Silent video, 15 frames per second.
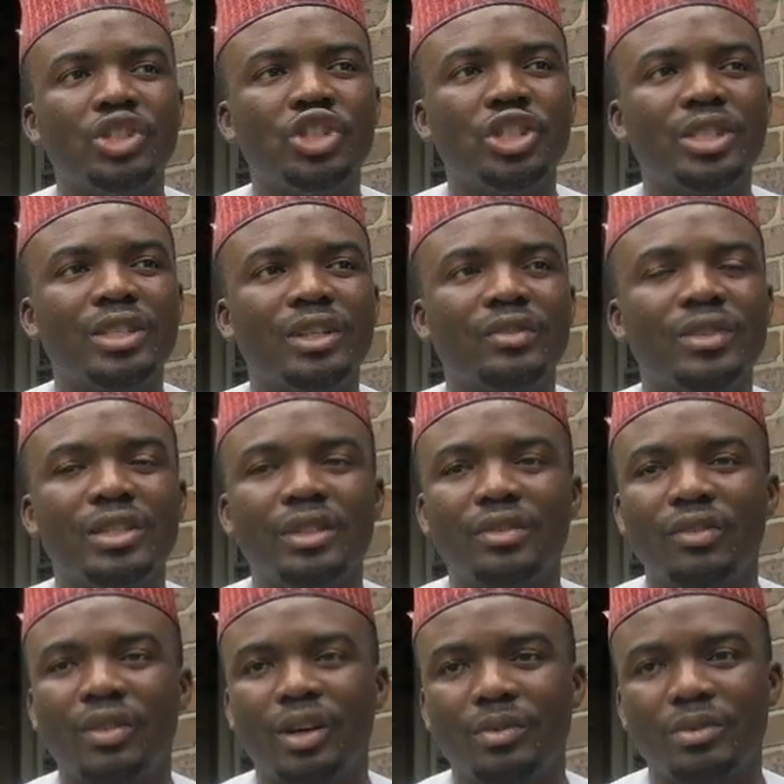G17
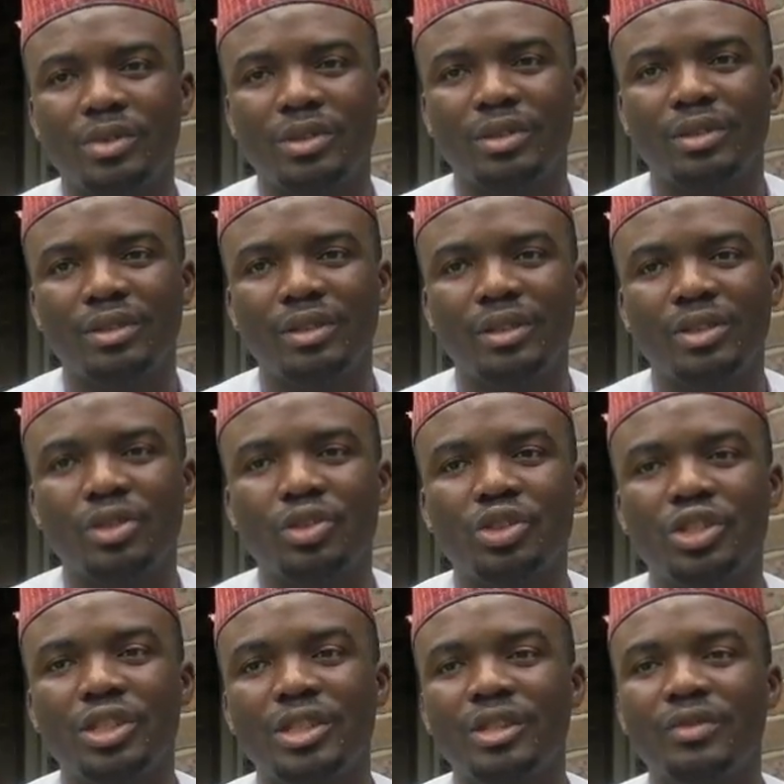Farms. So
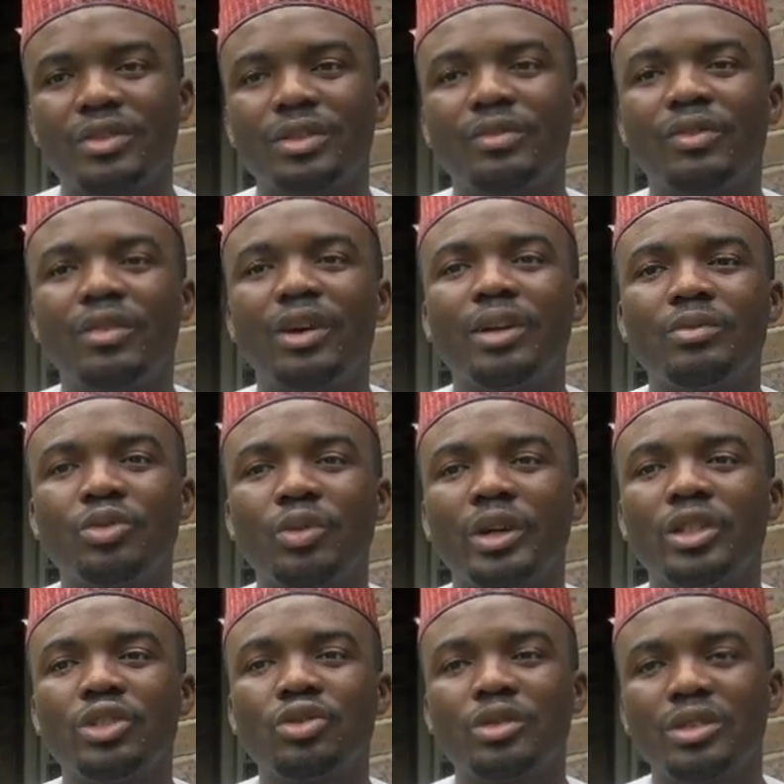G17 farms were
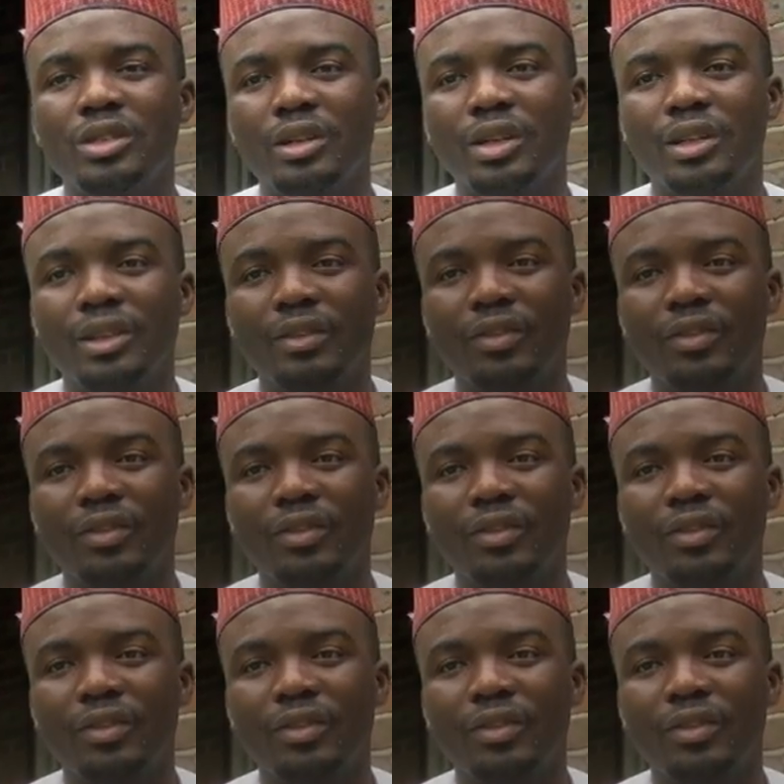into integrated